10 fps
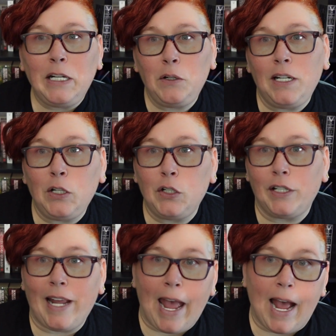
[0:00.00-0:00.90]
you need to
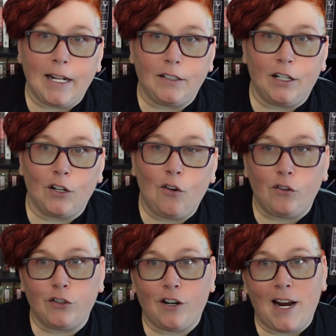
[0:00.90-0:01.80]
look at the
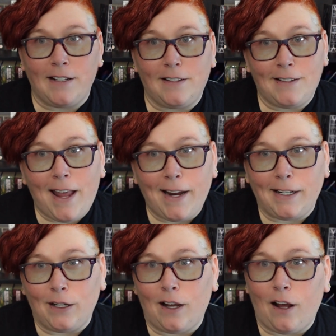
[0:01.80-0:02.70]
culture and
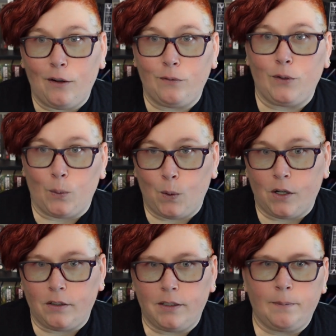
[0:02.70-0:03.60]
society of your
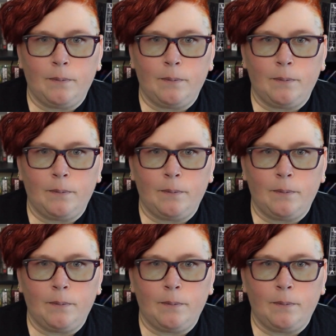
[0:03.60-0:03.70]
world.